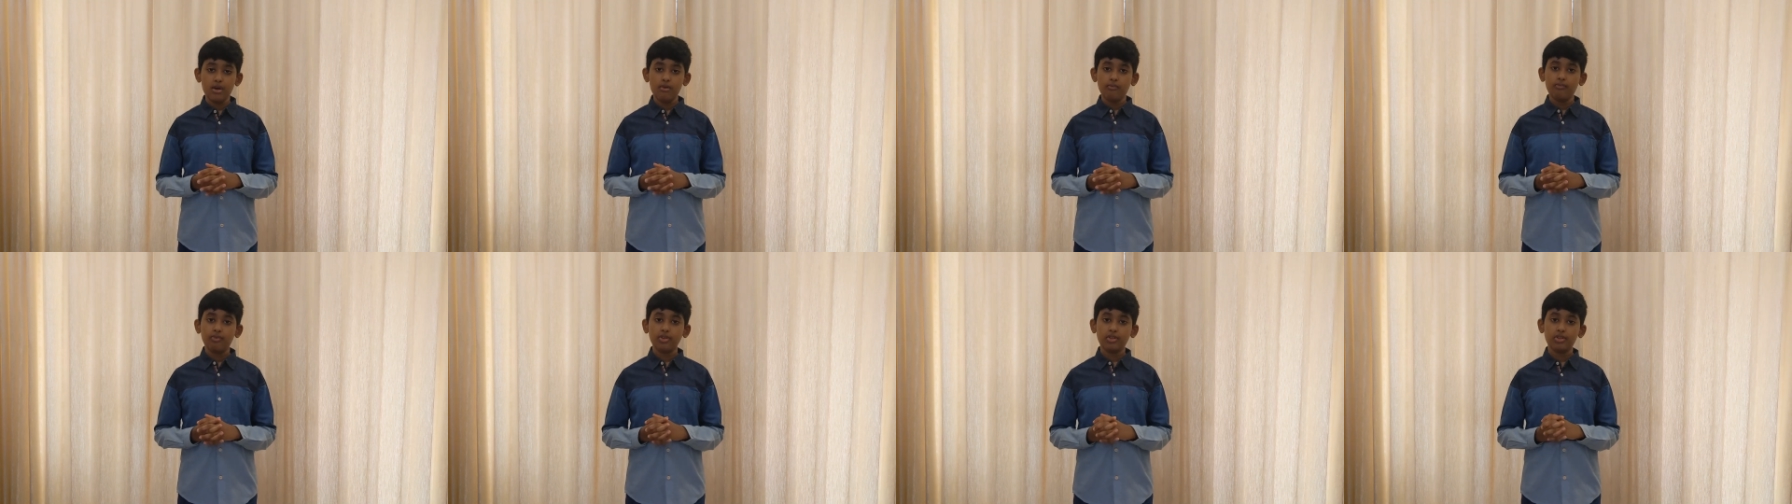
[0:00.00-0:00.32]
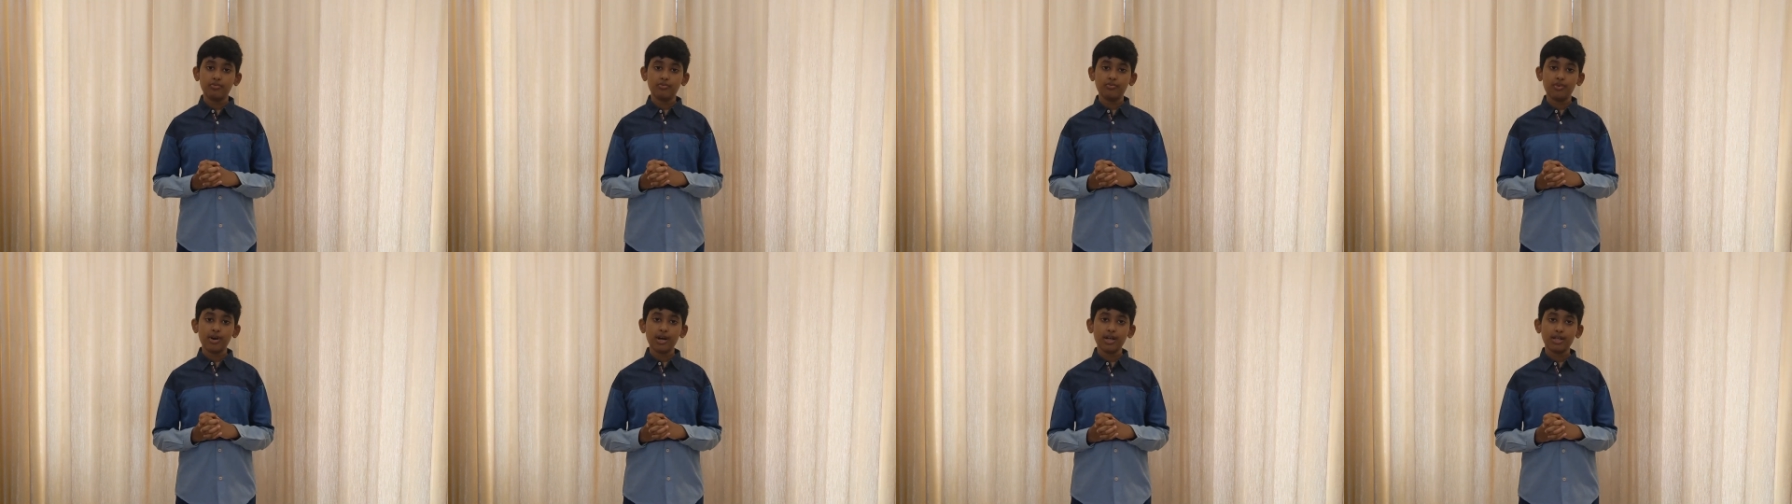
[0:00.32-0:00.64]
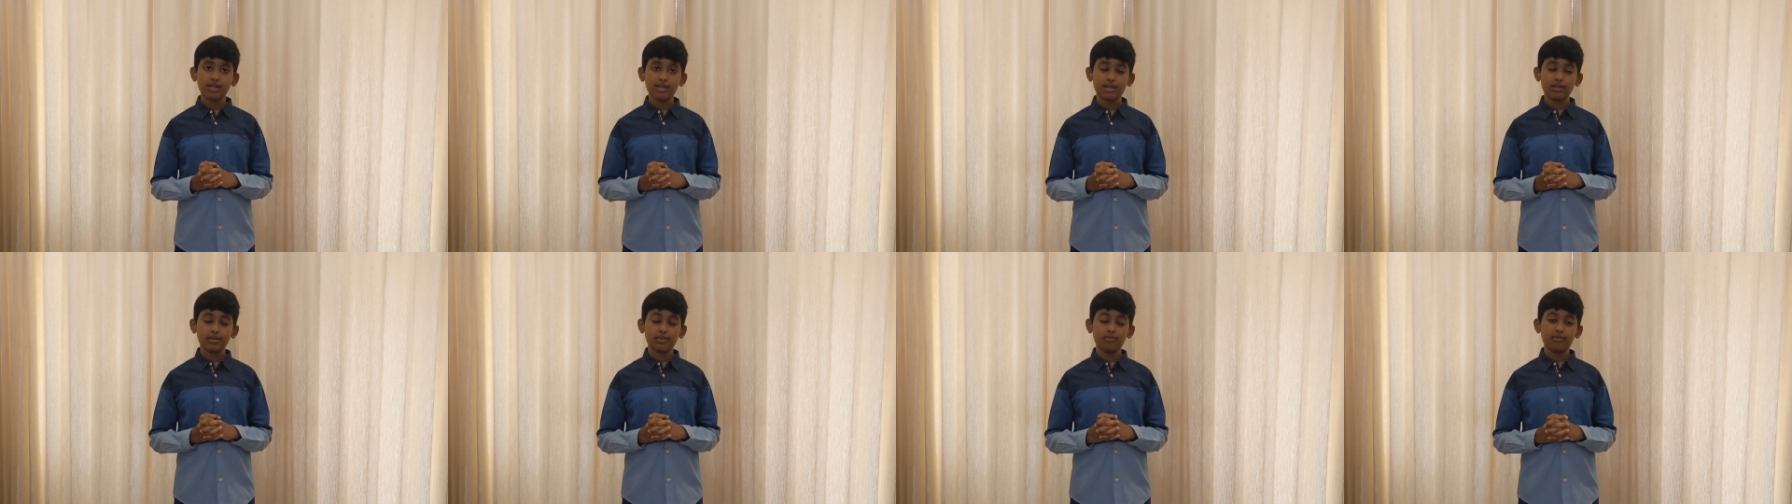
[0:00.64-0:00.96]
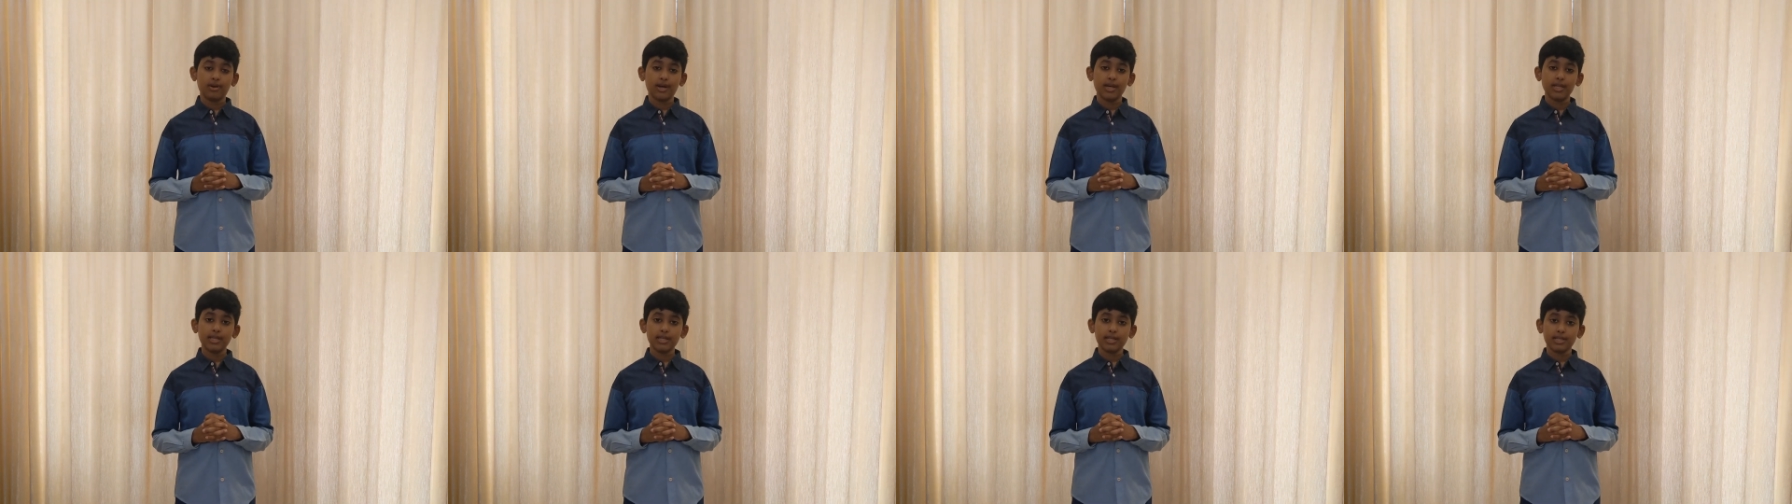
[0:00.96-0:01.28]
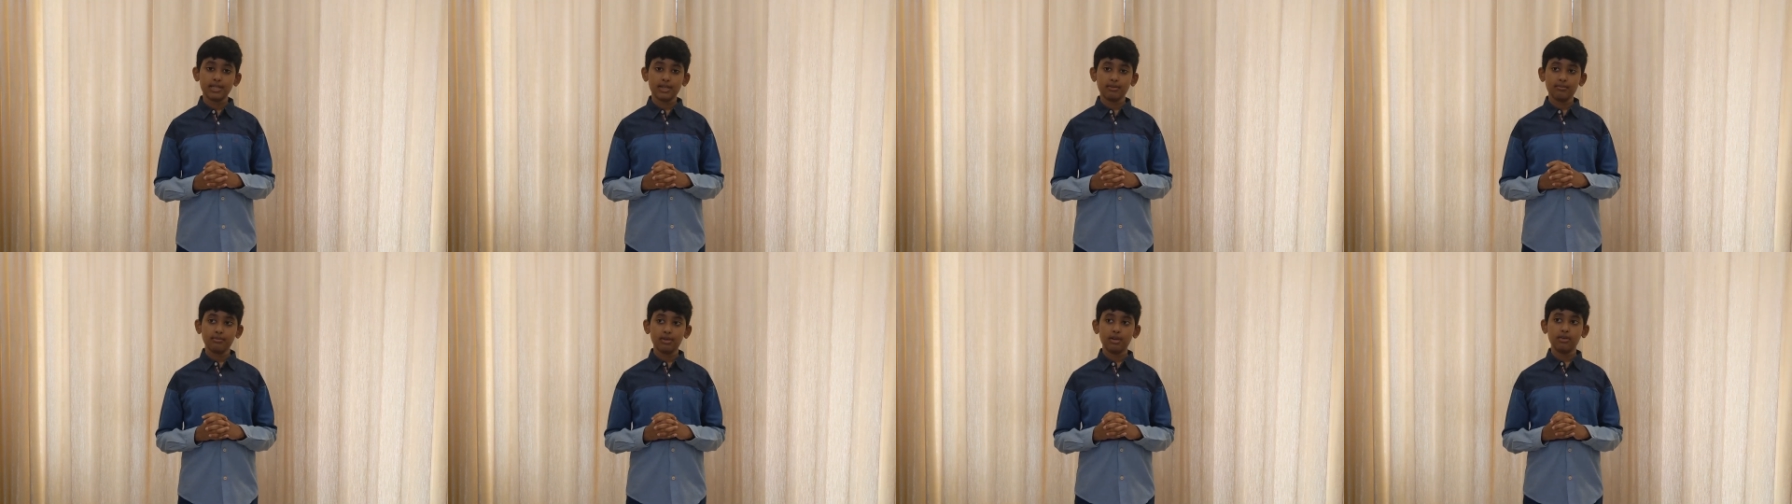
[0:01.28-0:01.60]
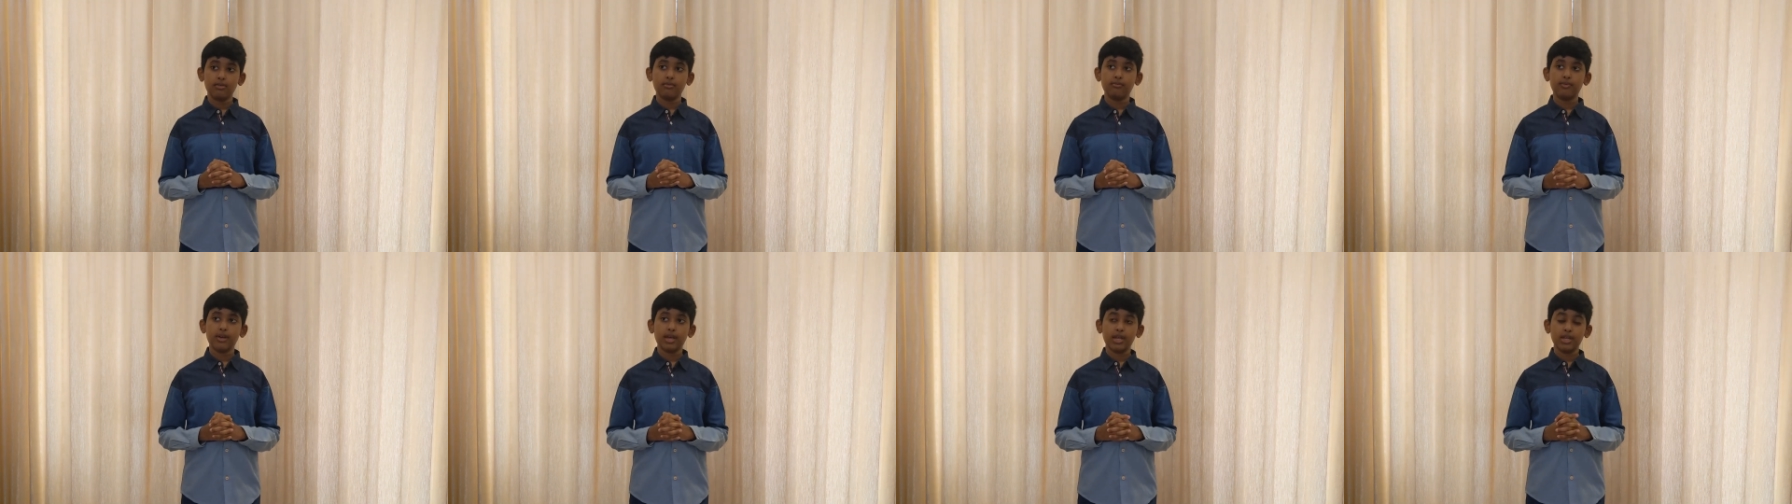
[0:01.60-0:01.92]
which works in quite a
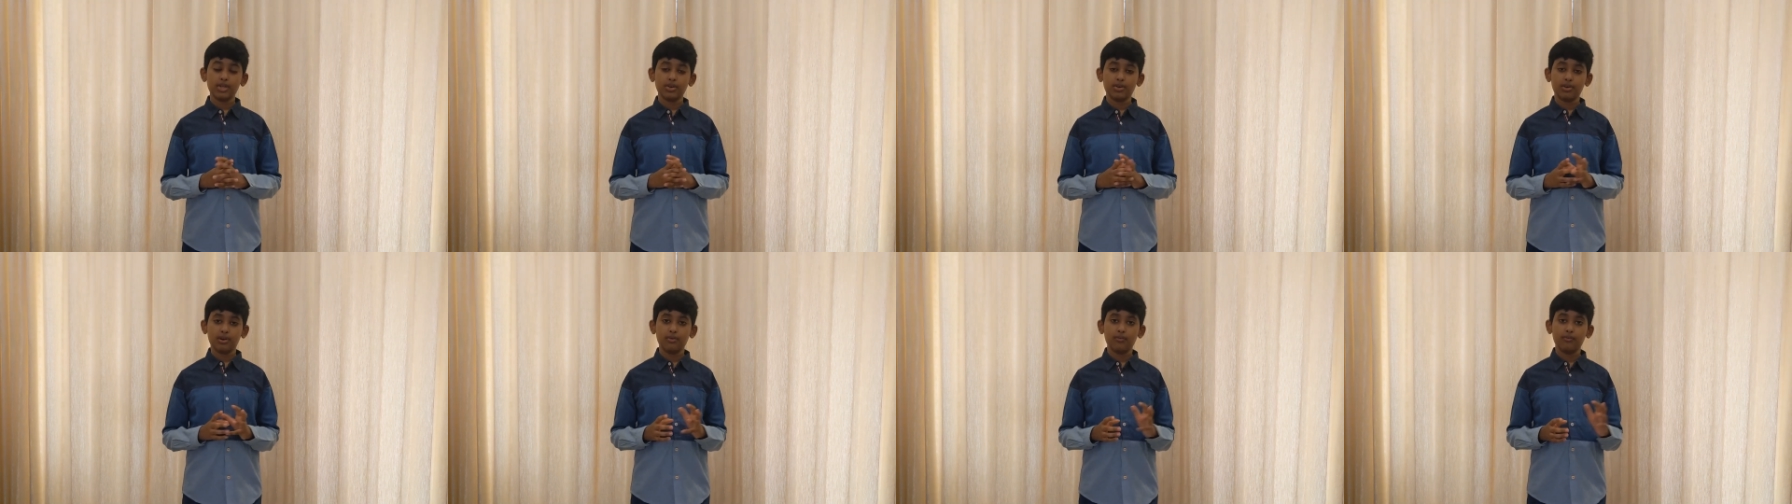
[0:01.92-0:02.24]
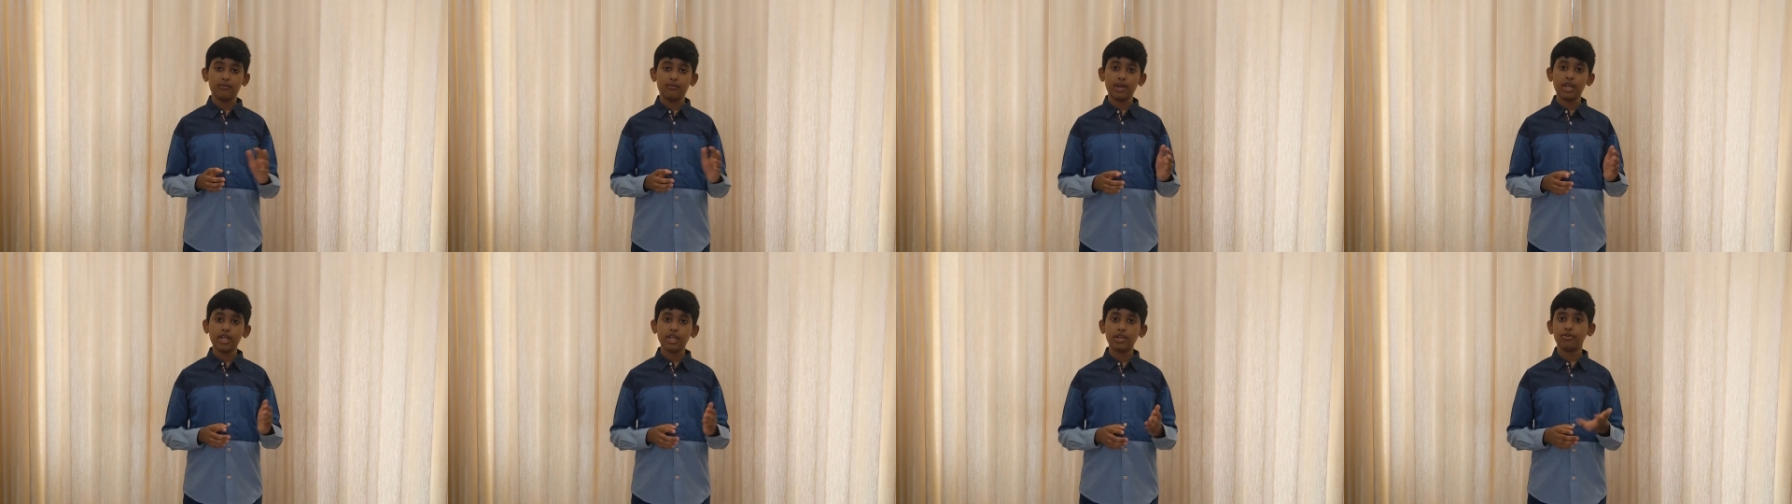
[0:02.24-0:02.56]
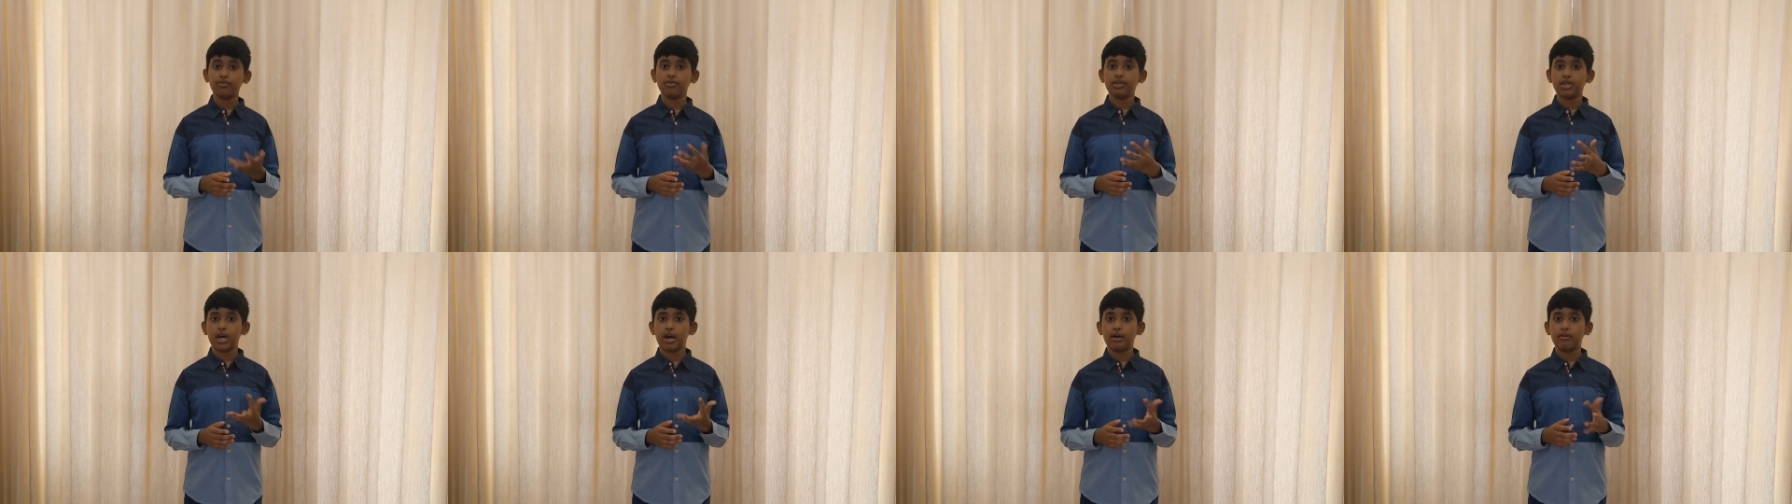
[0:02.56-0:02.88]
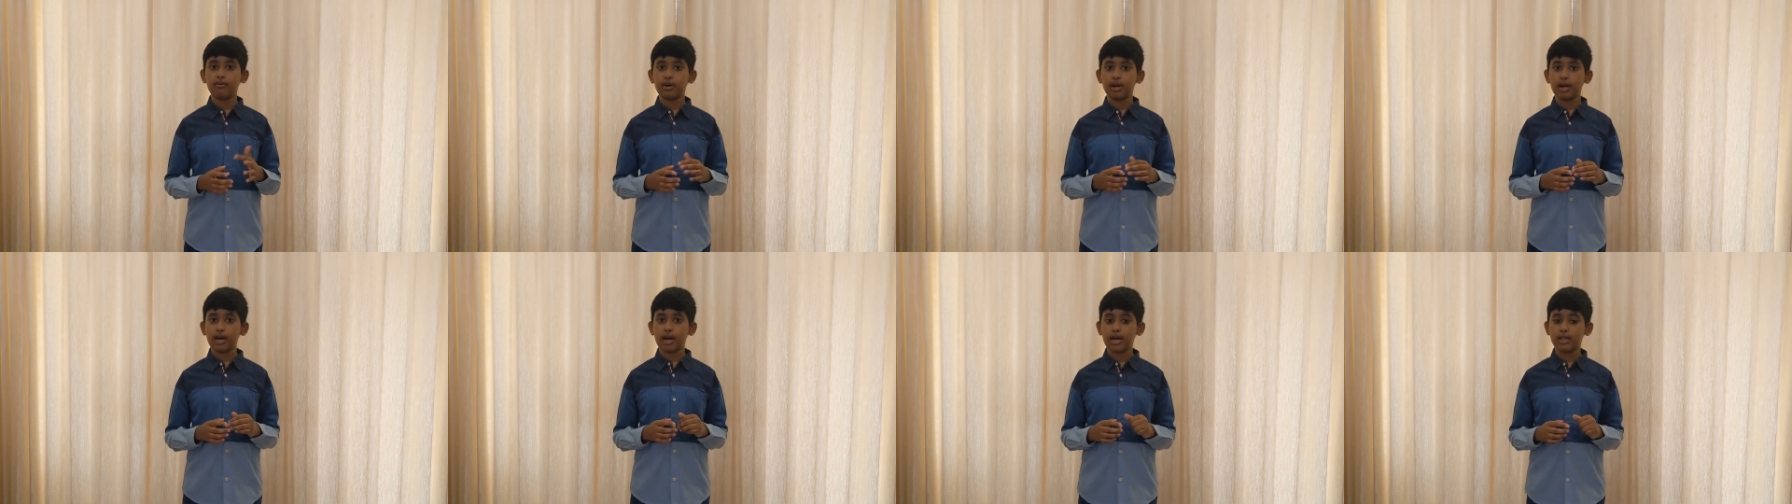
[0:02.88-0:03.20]
similar way to a radio tower